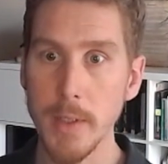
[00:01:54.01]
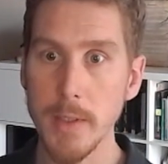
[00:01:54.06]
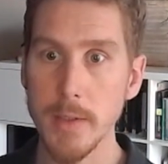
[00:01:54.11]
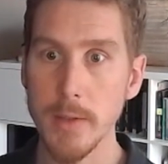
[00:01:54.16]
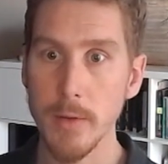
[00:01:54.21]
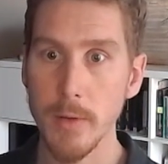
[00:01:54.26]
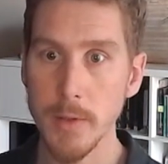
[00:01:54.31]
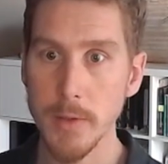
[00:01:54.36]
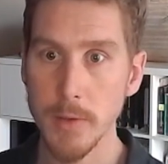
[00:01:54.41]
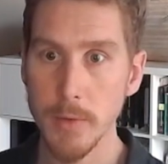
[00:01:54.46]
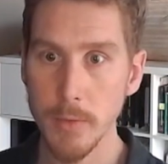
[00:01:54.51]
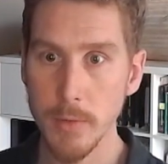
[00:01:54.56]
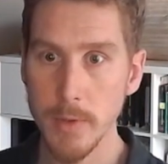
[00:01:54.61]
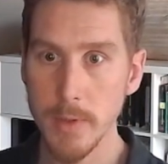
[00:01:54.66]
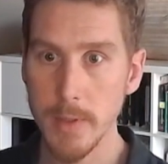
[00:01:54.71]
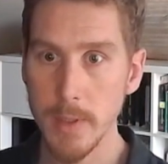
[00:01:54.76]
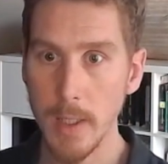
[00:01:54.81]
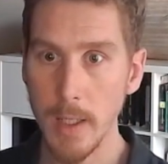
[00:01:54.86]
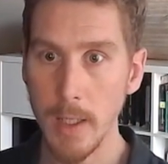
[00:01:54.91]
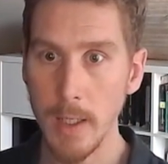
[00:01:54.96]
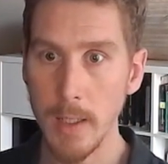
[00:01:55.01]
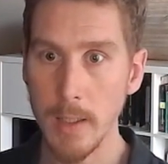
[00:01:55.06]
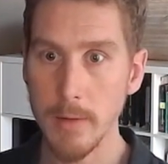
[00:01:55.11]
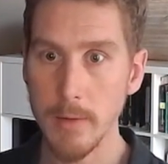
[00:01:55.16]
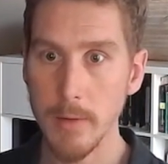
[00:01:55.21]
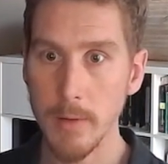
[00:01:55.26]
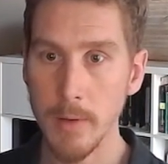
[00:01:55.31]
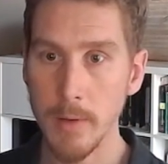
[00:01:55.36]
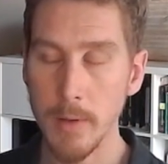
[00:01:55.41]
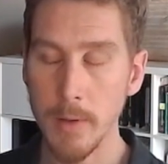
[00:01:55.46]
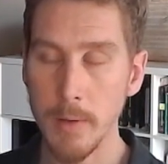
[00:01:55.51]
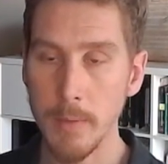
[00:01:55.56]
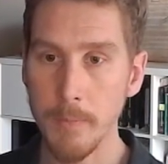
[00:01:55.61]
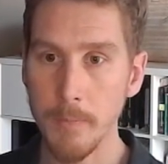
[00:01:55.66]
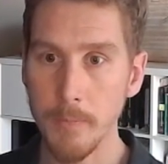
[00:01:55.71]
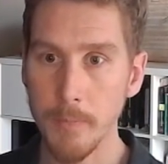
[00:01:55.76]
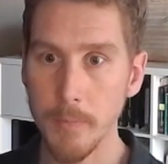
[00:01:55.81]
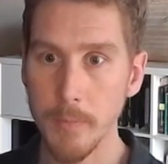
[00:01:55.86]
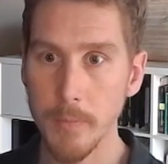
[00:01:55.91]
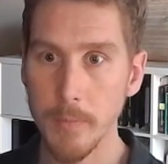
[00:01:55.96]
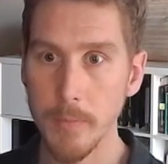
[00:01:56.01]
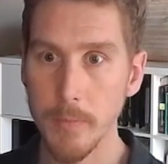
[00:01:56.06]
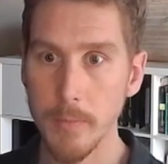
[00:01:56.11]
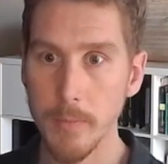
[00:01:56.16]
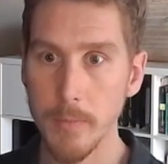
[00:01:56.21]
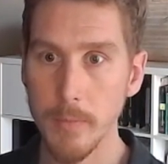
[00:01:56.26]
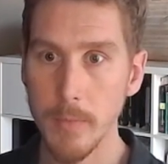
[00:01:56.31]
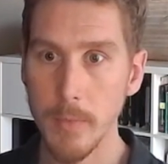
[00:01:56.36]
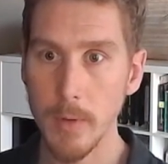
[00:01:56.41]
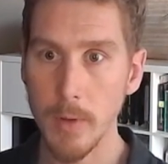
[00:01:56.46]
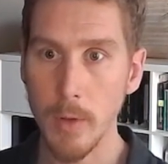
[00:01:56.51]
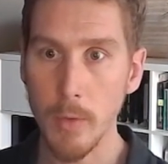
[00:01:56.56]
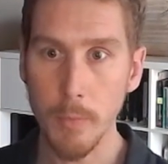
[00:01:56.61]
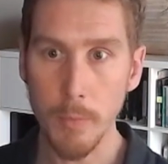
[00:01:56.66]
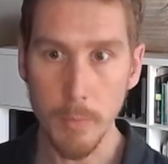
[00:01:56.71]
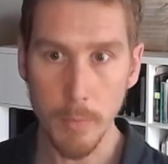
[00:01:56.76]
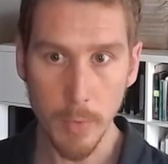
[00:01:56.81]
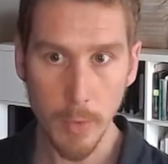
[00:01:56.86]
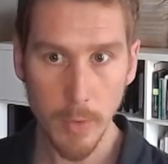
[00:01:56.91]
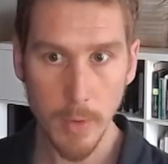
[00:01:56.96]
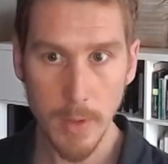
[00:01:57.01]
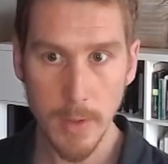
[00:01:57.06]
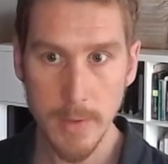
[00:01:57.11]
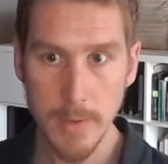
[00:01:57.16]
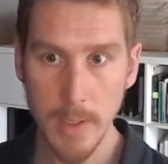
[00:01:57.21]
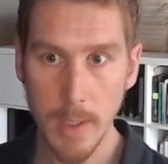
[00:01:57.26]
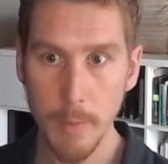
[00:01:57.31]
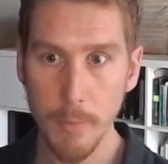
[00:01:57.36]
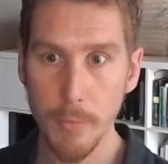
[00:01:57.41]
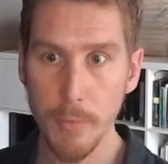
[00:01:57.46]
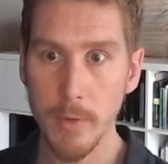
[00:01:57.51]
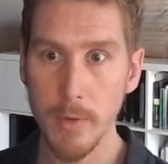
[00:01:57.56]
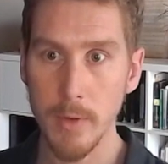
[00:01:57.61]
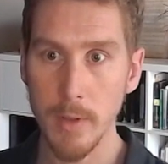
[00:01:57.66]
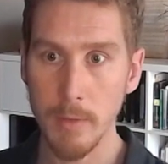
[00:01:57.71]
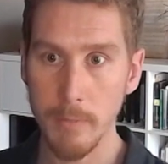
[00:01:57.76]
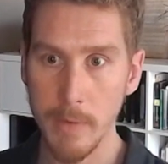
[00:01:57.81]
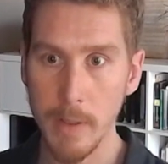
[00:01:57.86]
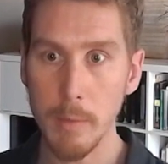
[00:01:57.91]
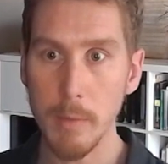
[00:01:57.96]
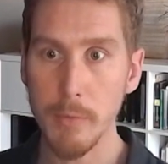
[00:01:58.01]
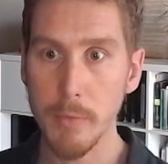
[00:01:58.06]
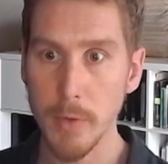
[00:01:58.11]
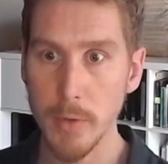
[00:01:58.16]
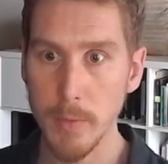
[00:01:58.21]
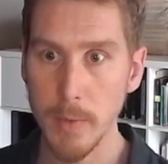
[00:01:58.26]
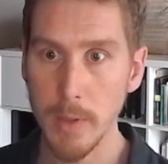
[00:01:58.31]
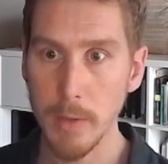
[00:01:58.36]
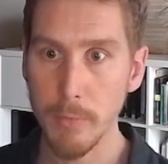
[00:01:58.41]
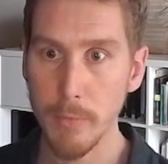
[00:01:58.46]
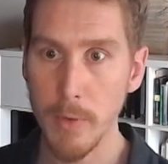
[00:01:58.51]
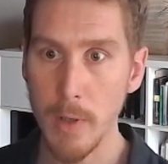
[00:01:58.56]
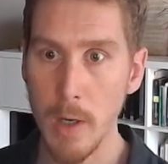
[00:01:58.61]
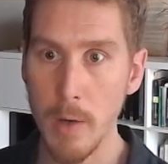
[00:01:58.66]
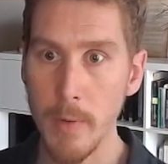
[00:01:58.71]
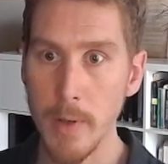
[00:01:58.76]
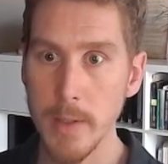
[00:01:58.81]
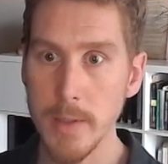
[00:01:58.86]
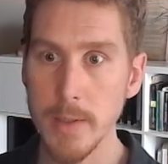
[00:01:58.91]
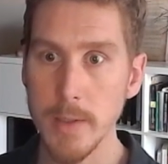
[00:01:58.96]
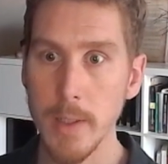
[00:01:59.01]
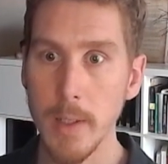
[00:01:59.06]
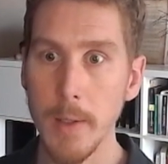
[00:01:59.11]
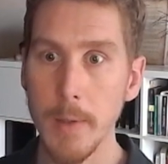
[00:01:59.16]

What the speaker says: So the students had open book exam available for 24 hours